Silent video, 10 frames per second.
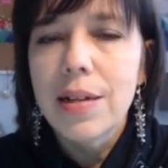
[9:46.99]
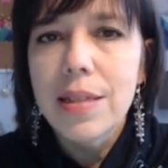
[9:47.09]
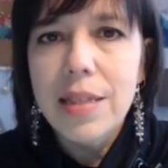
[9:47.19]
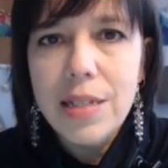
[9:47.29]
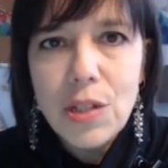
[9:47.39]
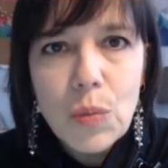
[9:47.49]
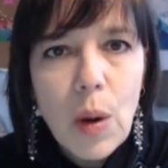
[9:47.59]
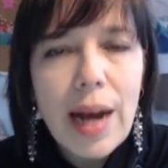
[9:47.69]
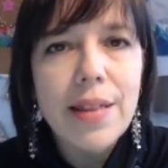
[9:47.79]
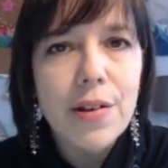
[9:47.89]
This is
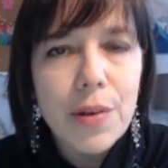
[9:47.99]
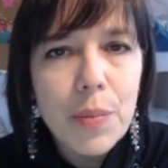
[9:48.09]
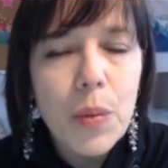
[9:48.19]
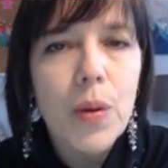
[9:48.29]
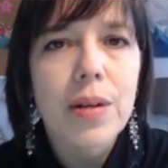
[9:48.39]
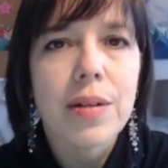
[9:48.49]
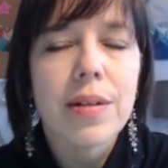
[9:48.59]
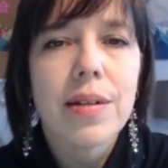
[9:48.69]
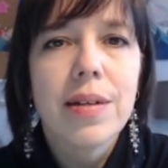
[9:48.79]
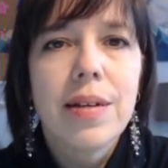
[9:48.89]
why they're important,
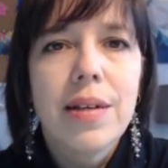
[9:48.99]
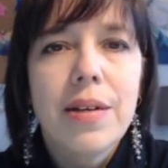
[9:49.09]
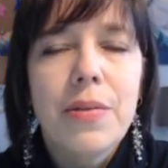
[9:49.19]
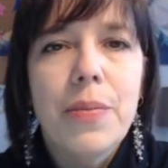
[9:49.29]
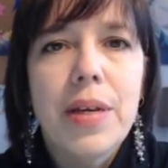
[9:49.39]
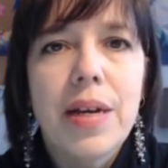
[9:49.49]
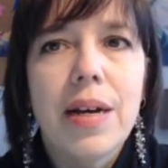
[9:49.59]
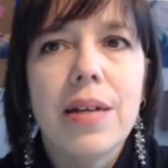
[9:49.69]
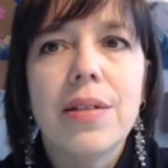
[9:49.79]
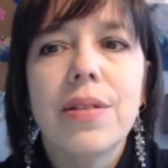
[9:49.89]

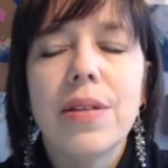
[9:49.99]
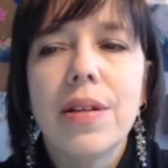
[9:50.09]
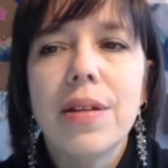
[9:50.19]
because